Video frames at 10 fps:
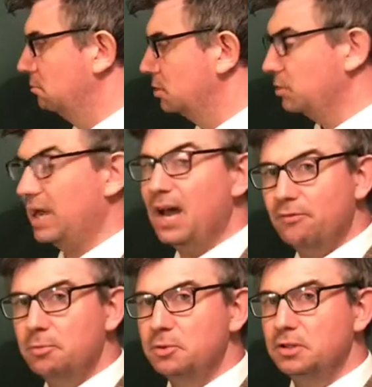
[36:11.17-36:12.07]
So halfway
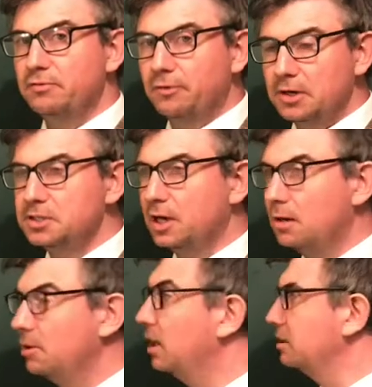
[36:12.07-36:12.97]
between the first
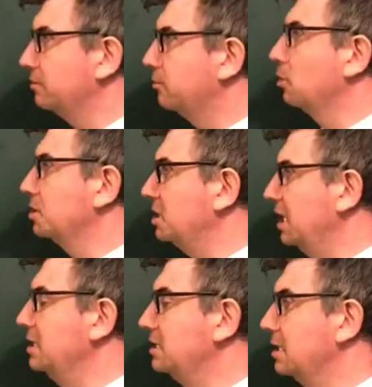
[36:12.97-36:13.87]
term and the
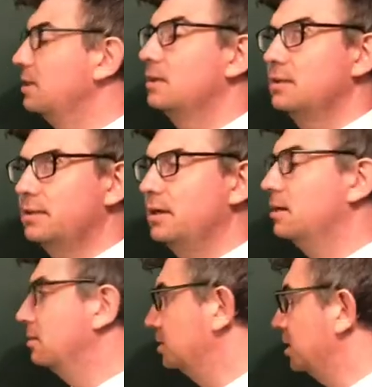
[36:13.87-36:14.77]
14th term.